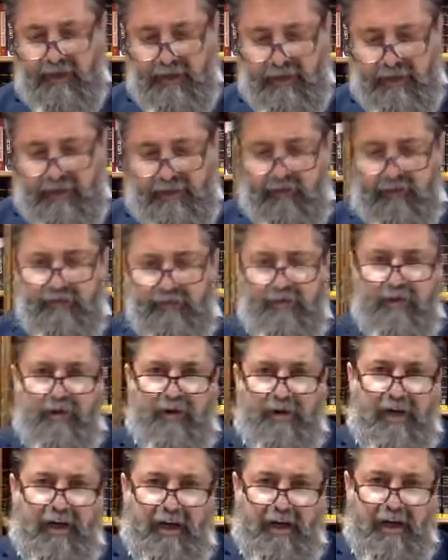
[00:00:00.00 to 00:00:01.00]
It's also
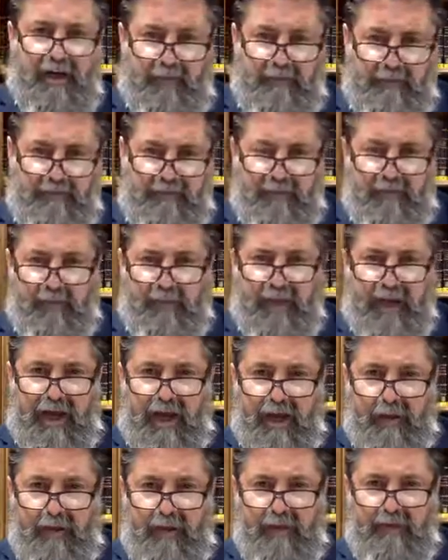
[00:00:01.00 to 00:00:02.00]
come from
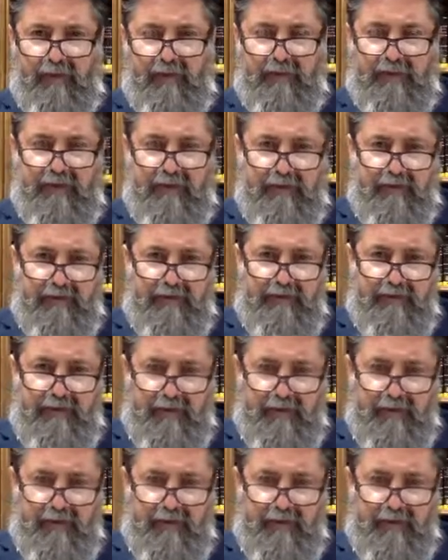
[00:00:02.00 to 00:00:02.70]
Yaakov Avinu.